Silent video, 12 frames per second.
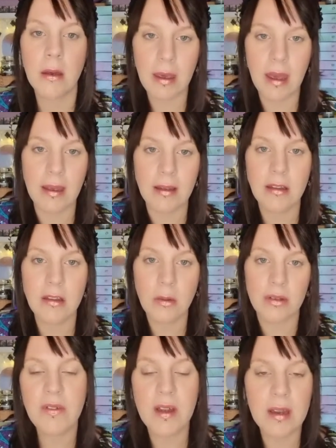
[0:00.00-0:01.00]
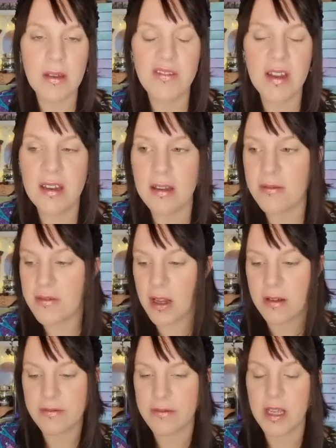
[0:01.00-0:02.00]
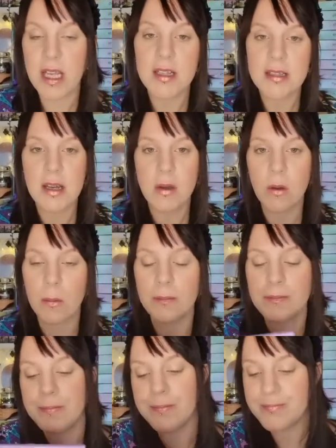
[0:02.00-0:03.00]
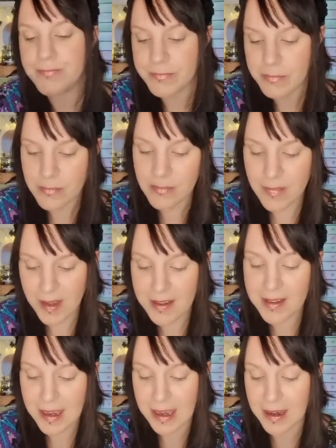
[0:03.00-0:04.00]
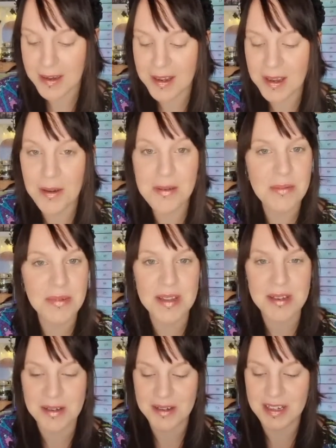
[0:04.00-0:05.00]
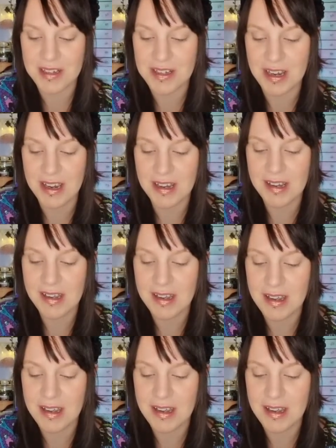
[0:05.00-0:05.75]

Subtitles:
Okay, so I found the offending fluff. It's now gone. So yeah, I'm going to go in with the darkest shade.